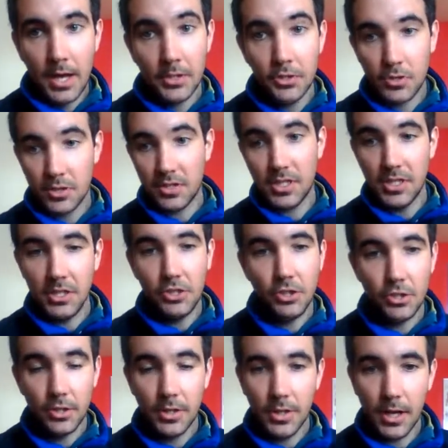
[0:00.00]
just
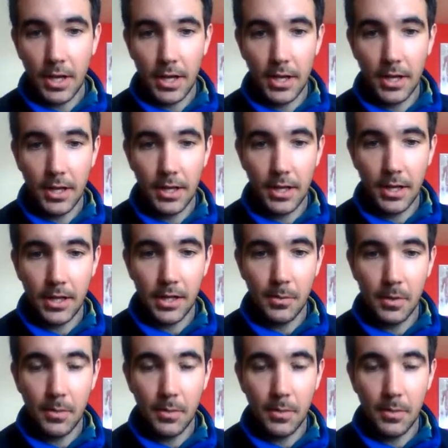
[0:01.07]
teach a little bit